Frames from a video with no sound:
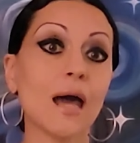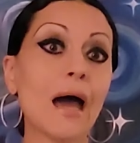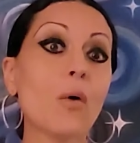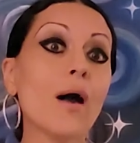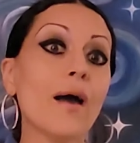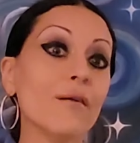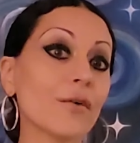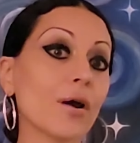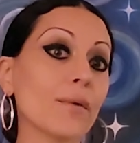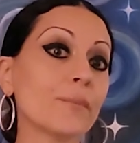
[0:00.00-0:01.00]

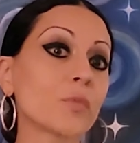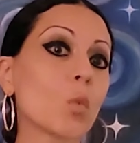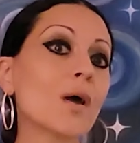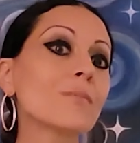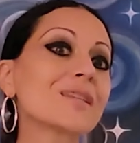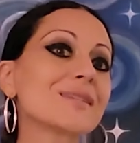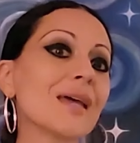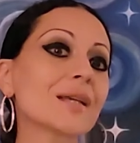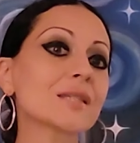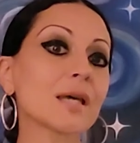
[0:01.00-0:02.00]
However, when
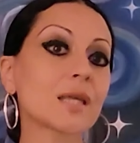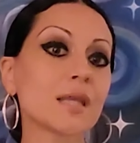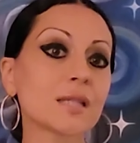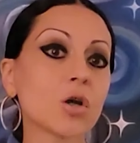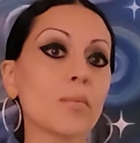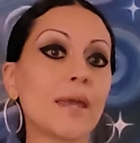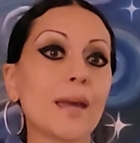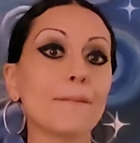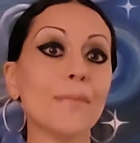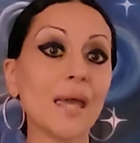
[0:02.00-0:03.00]
mistakes like this are
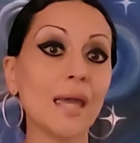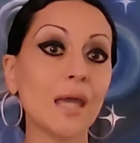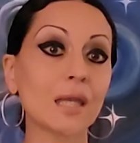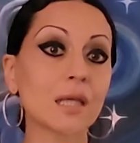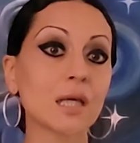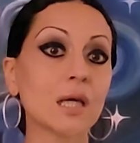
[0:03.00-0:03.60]
being made